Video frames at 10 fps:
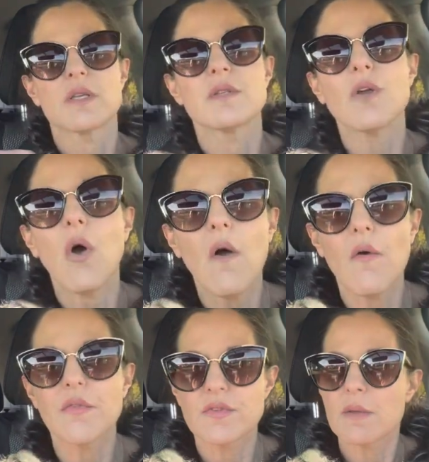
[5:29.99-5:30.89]
It's
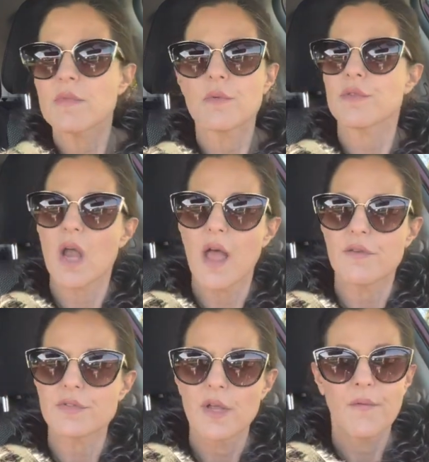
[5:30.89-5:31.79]
all same thing with
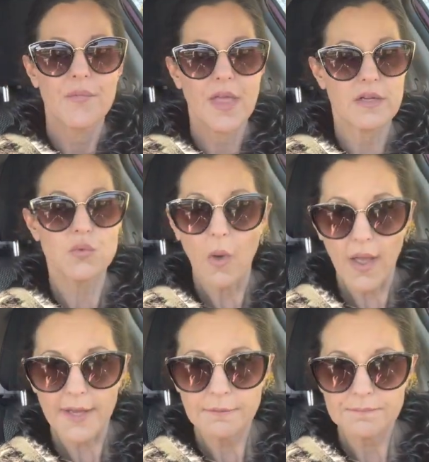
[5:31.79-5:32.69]
knives. That is why